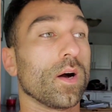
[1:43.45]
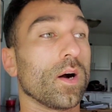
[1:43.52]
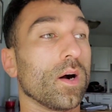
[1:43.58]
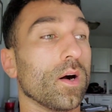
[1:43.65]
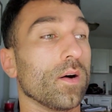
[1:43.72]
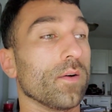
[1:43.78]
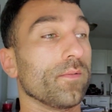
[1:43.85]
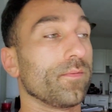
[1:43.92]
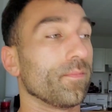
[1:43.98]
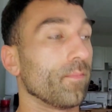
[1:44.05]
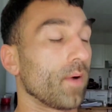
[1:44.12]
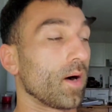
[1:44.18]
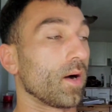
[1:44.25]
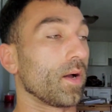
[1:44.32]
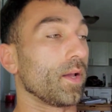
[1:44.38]
of
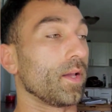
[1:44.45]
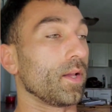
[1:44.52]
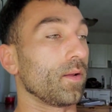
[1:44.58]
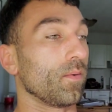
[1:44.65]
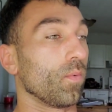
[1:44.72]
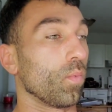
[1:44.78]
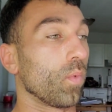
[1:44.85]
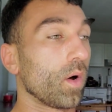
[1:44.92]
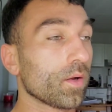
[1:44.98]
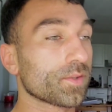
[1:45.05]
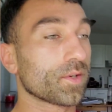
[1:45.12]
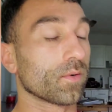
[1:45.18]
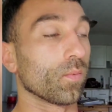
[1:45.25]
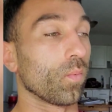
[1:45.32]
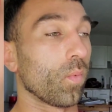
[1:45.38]
my
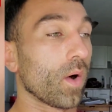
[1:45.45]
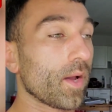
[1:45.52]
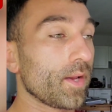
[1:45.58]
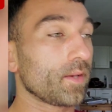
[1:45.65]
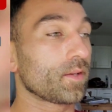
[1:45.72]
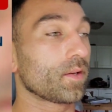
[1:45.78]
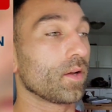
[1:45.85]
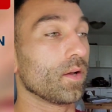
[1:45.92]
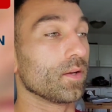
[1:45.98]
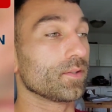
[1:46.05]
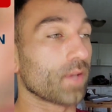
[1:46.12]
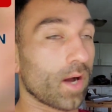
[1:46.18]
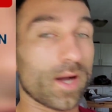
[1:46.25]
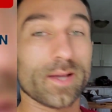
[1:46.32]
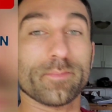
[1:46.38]
Walter White
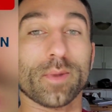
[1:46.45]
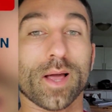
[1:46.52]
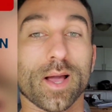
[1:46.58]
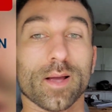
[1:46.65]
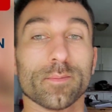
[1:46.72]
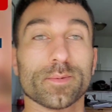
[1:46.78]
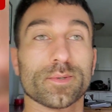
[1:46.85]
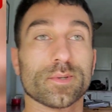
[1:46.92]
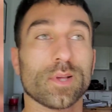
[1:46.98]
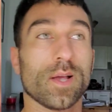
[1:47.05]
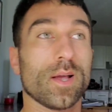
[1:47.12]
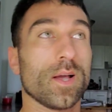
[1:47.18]
time lapse,